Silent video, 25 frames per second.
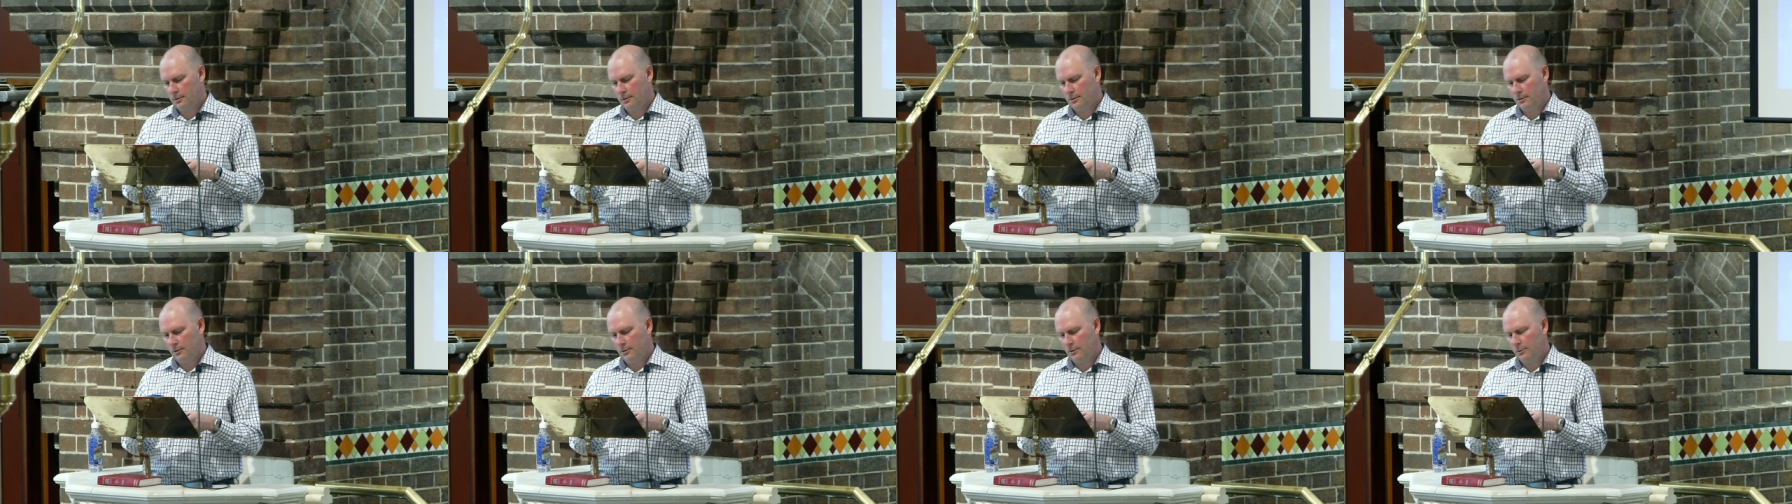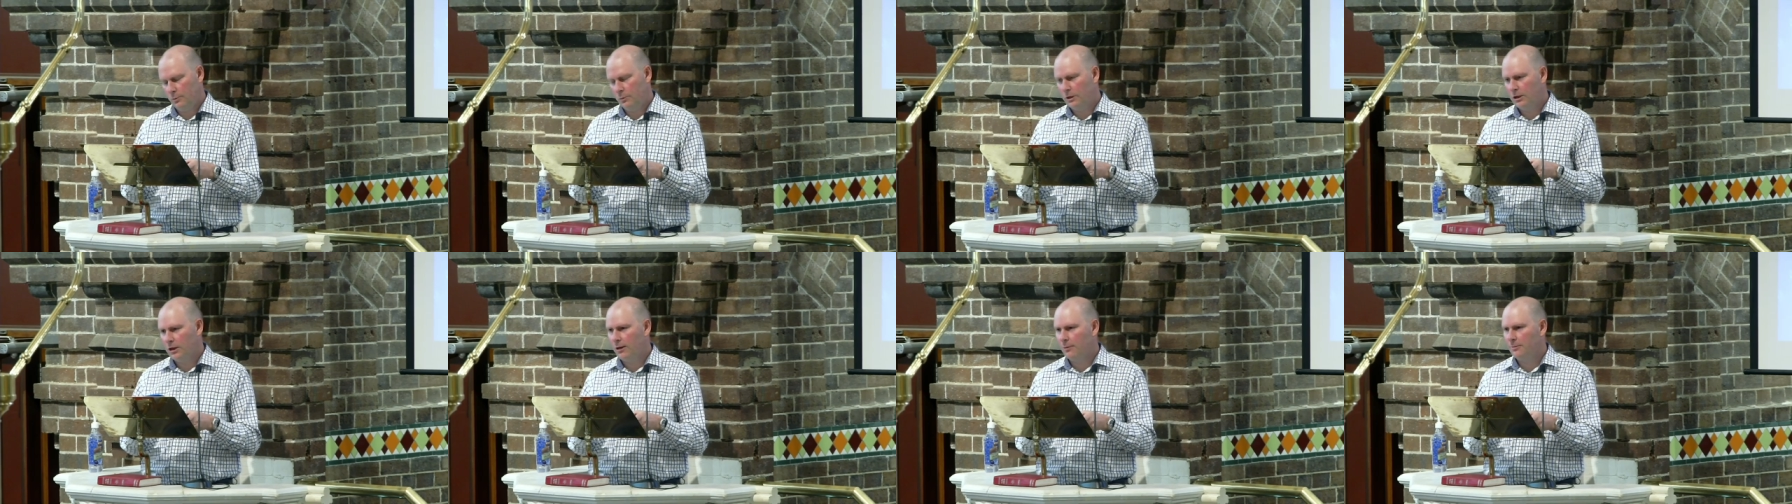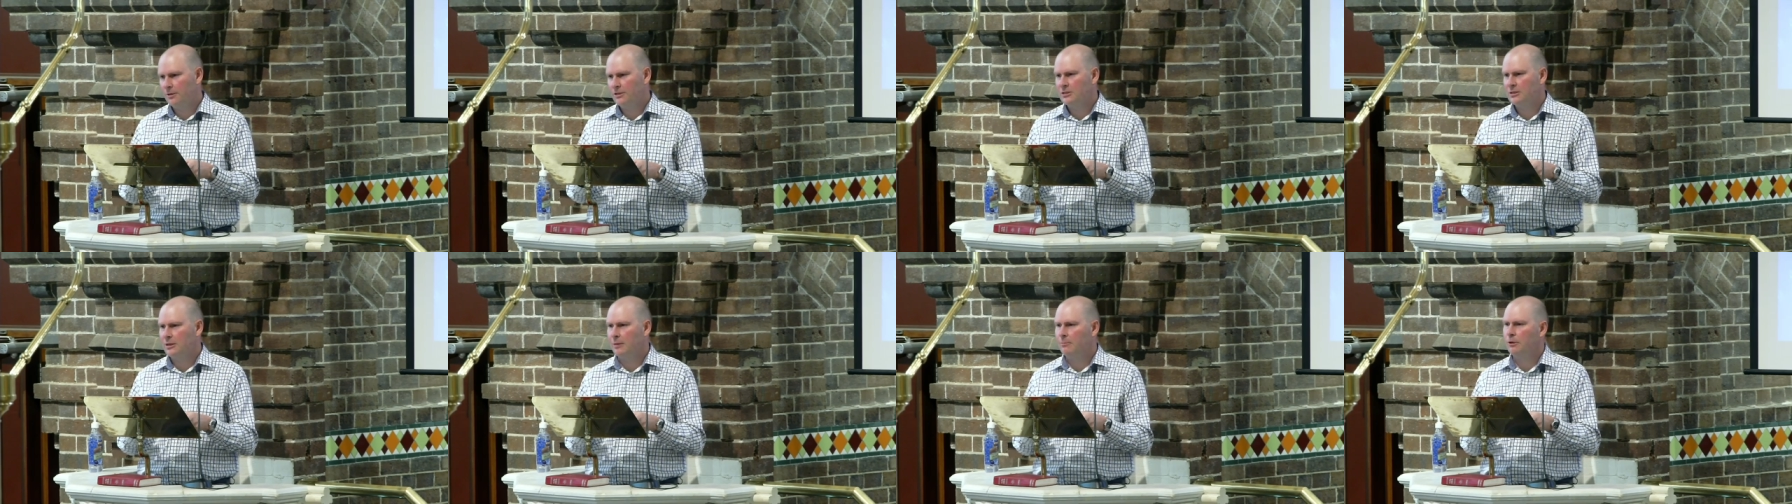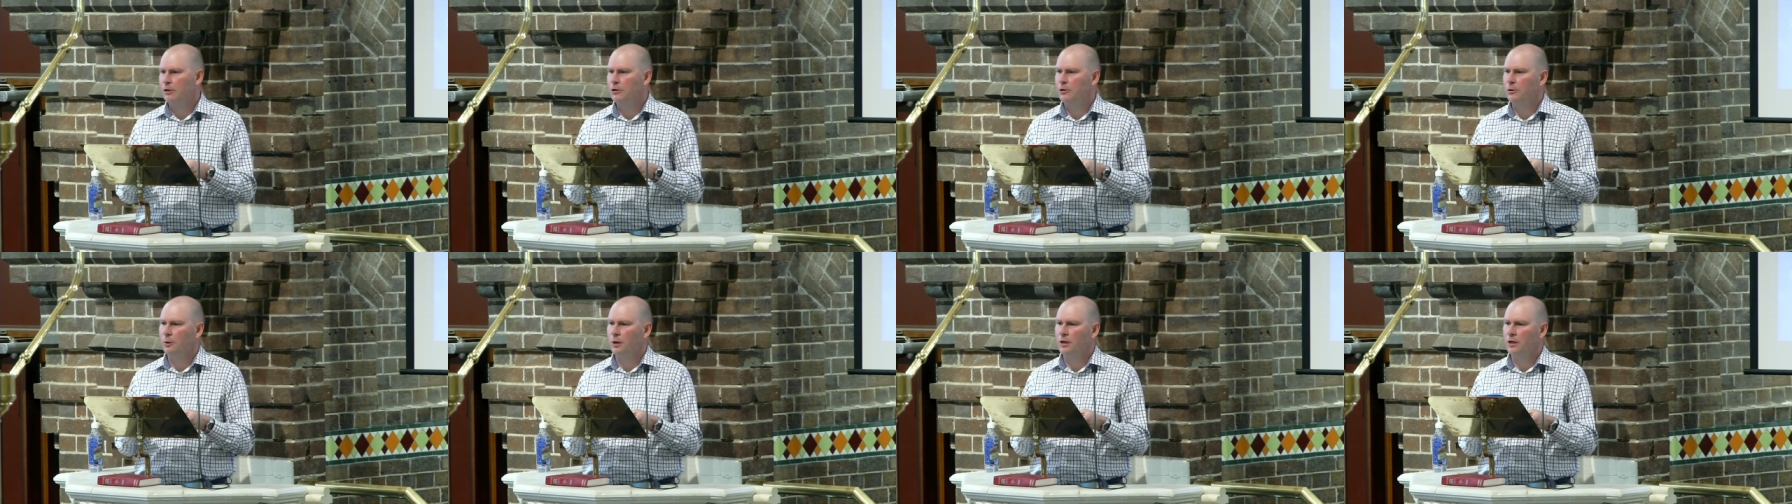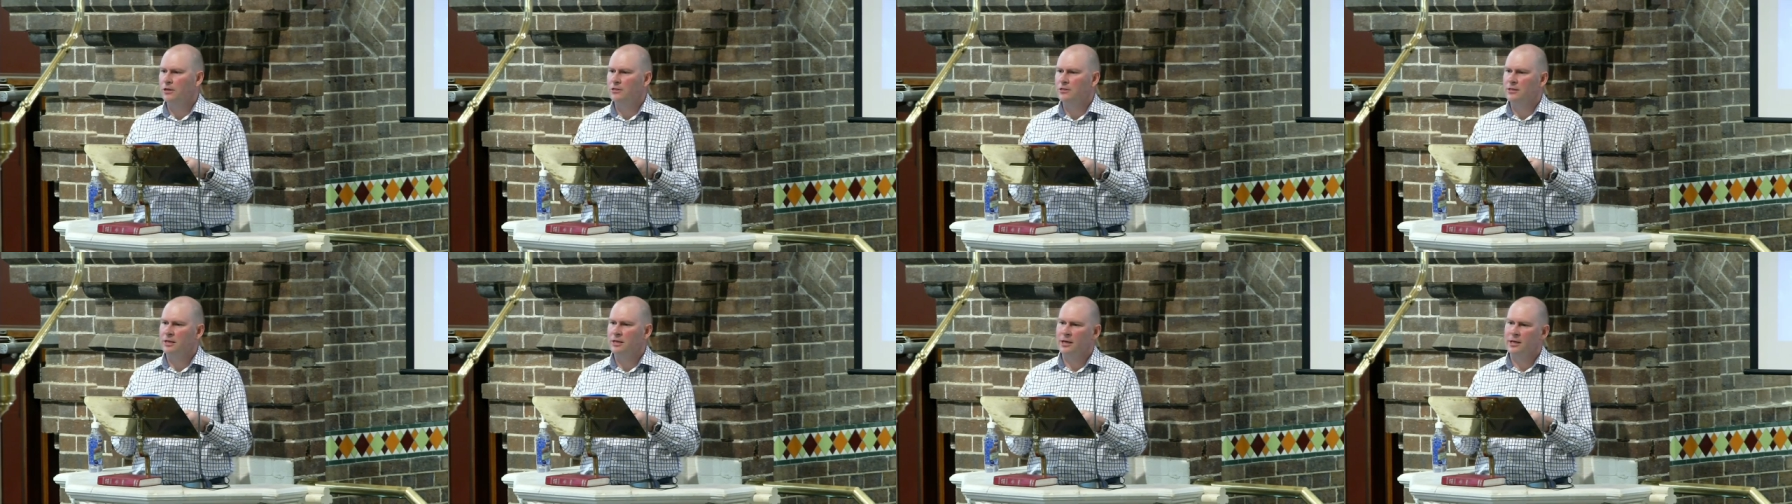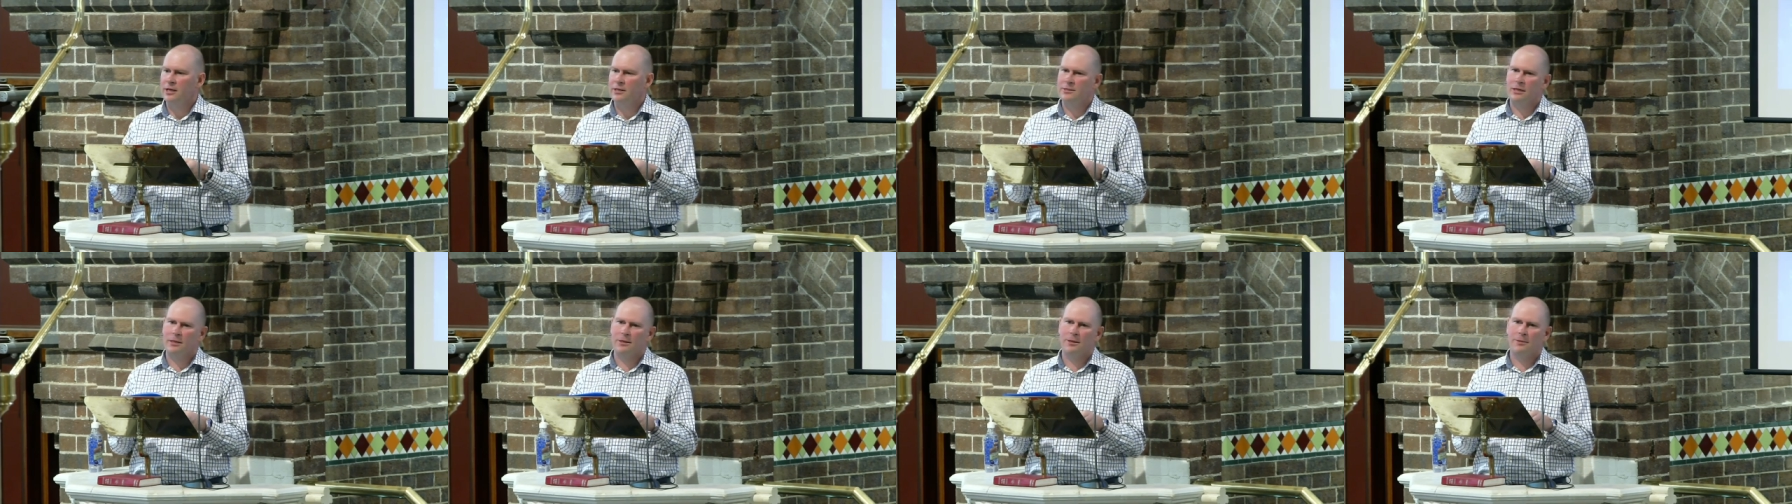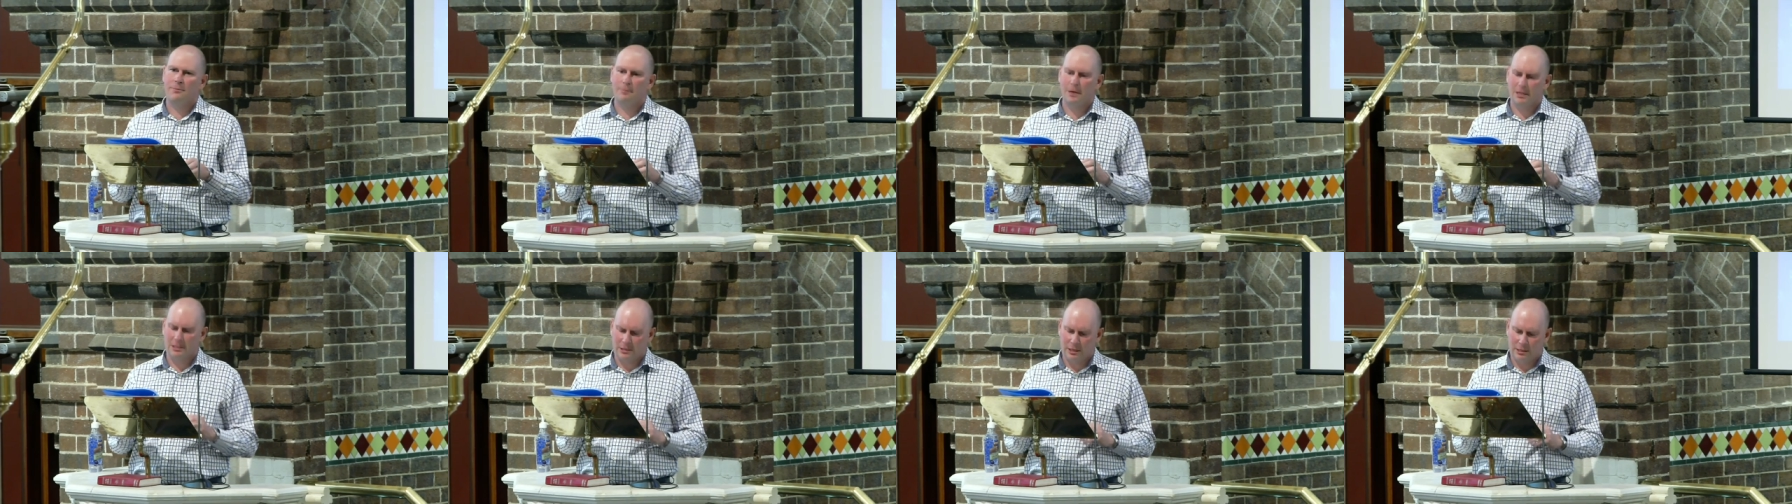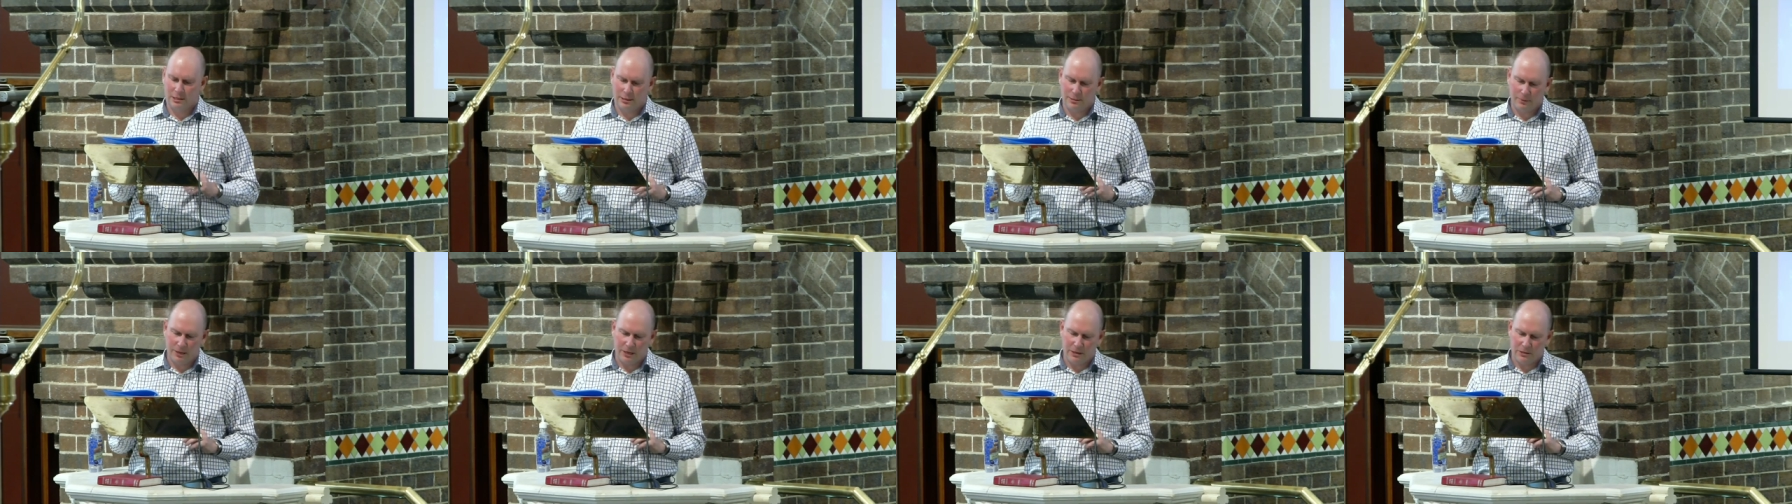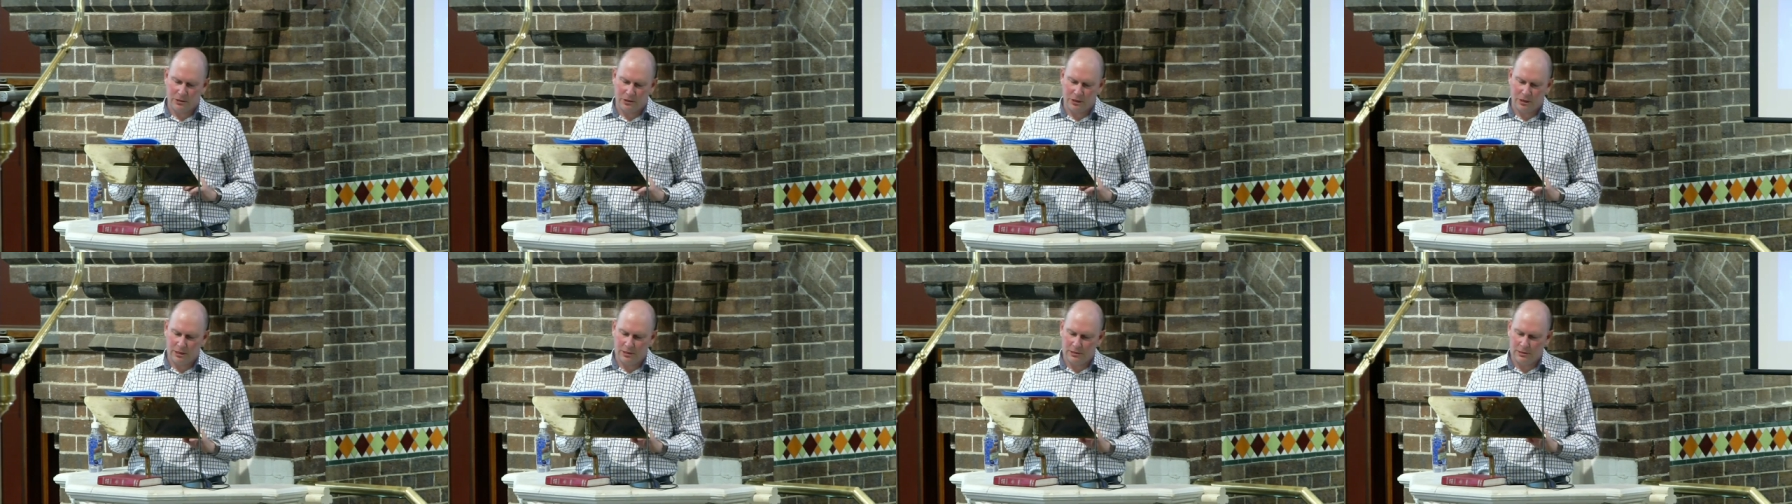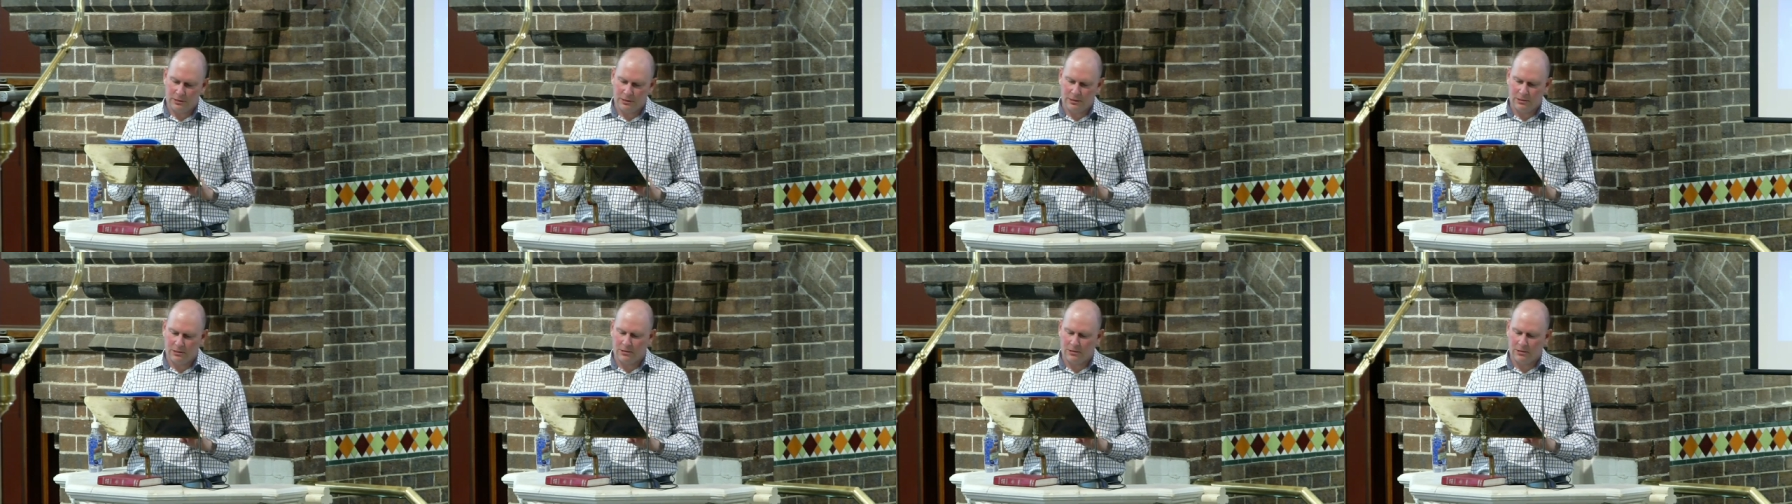Will I be someone who understands that the message about Jesus,